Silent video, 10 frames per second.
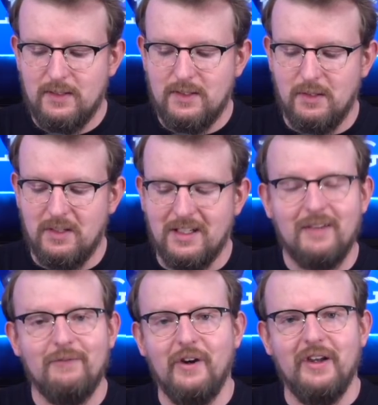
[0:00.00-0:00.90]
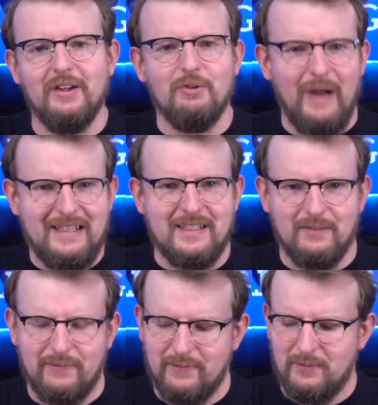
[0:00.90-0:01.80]
So they get very
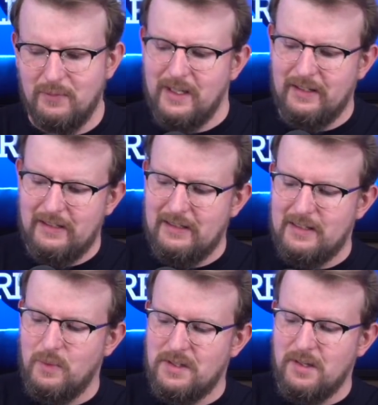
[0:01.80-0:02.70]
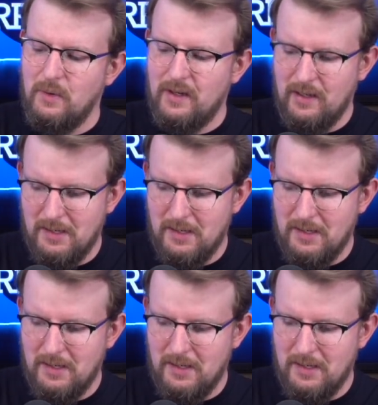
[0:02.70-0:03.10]
aggressive, really, is what's going